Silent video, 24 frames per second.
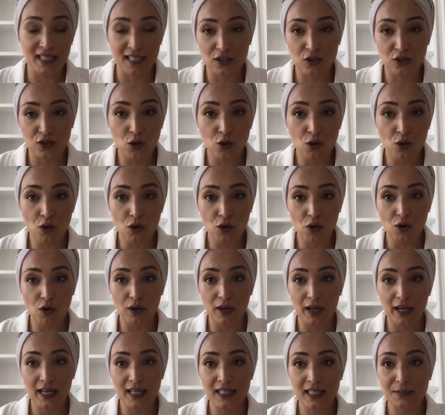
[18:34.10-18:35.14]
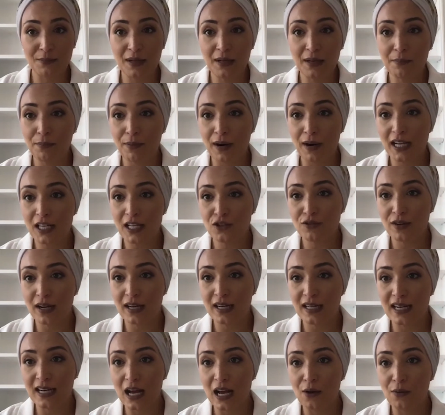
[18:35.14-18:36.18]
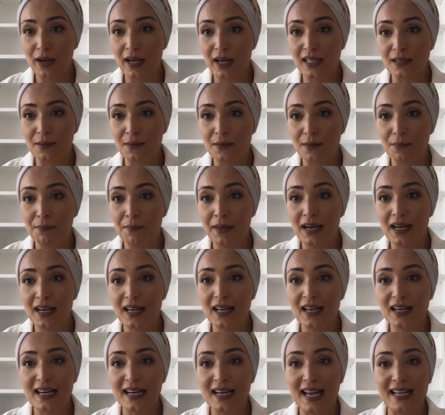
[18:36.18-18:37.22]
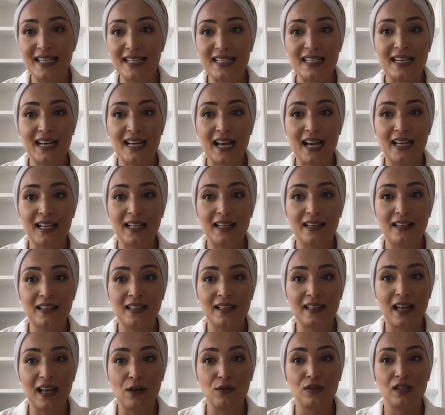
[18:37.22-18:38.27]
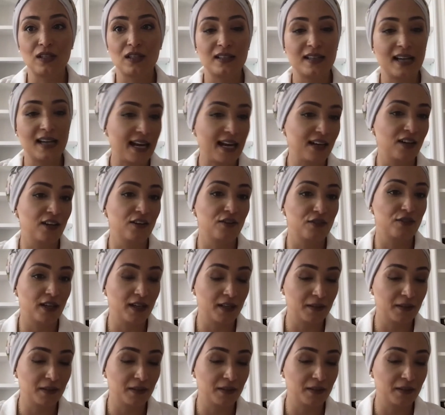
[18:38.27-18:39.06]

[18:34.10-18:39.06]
So it's been priced right now at $1,099,900.